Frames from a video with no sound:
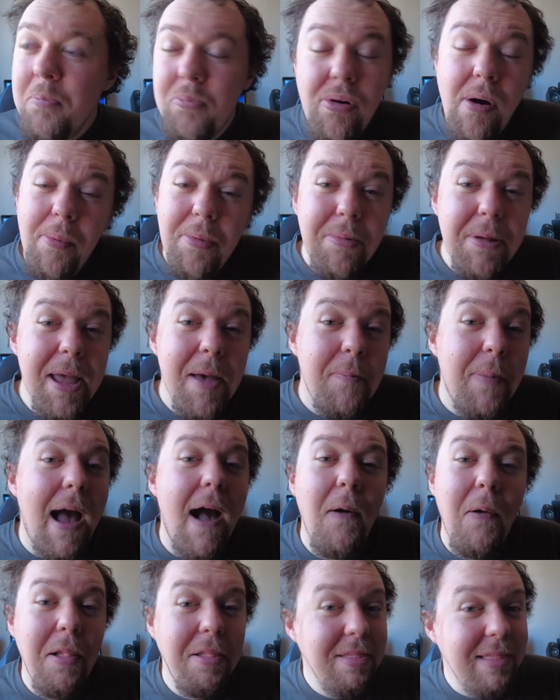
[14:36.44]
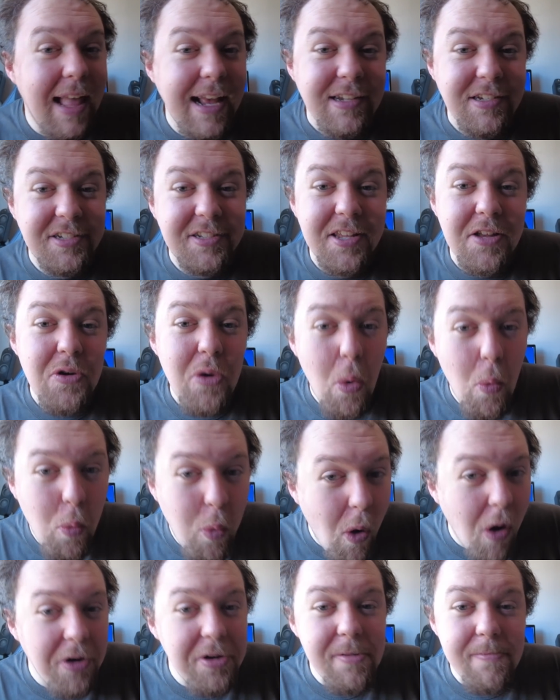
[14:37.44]
probably about less than
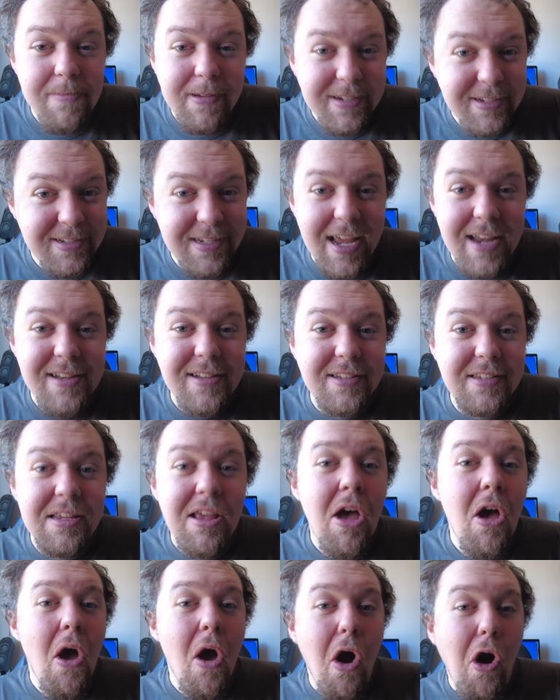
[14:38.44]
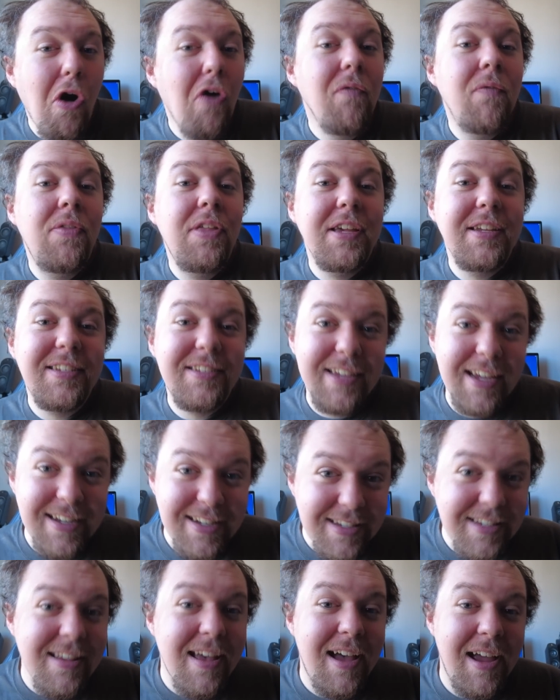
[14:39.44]
1% of this
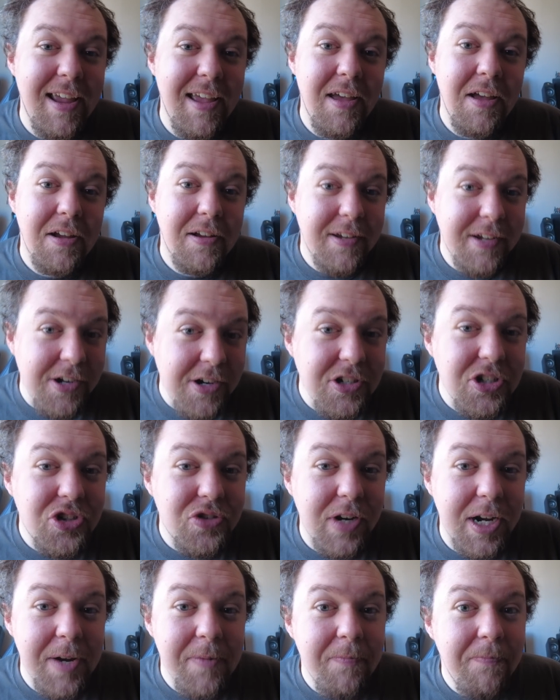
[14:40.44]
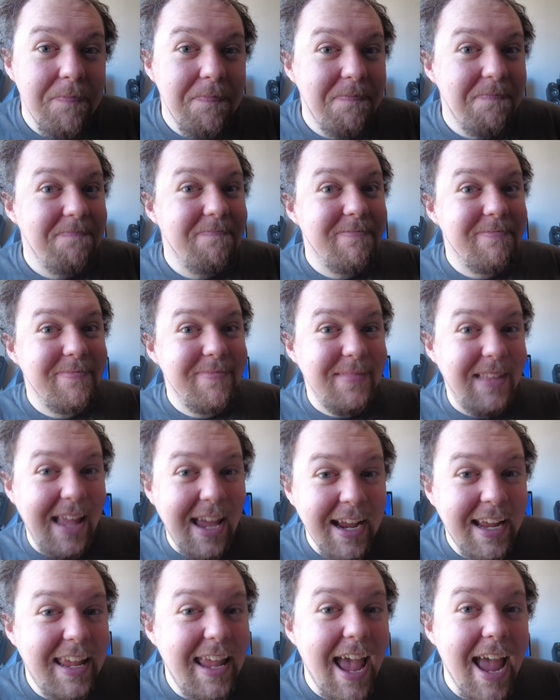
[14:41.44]
entire country.
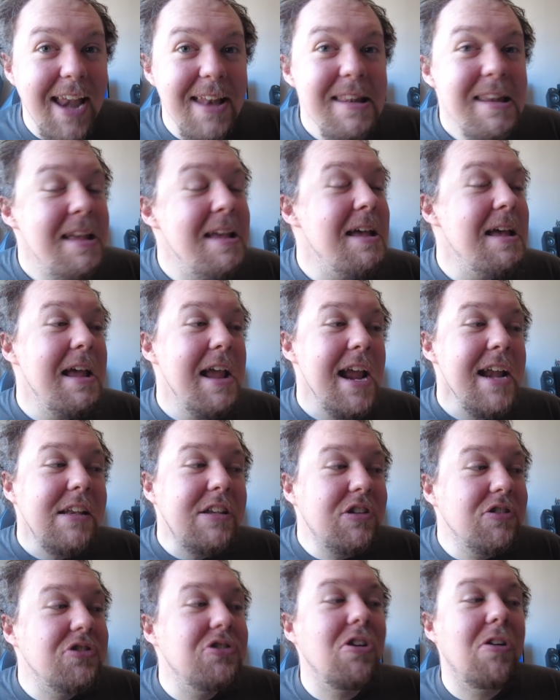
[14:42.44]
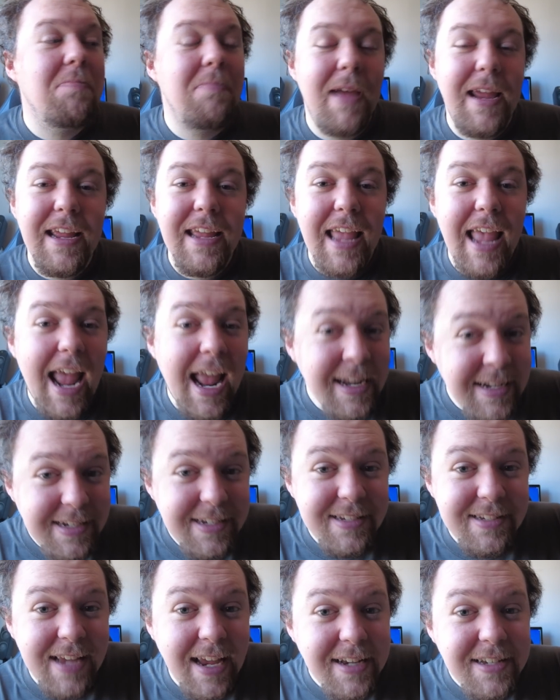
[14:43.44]
Again, it does not make any
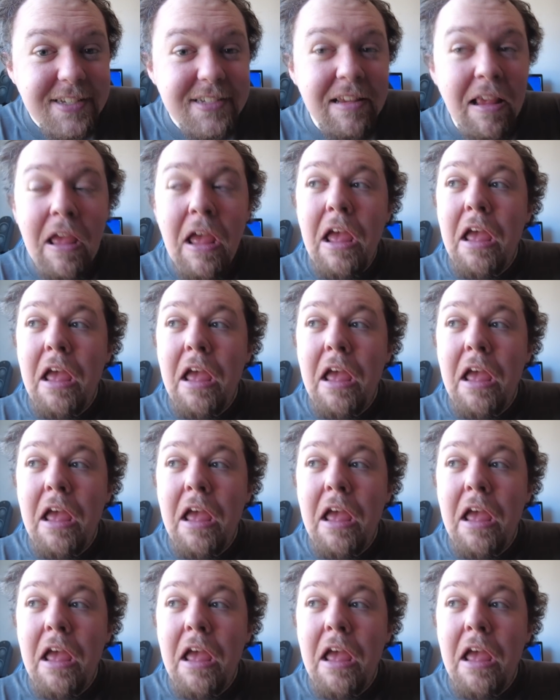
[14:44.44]
sense.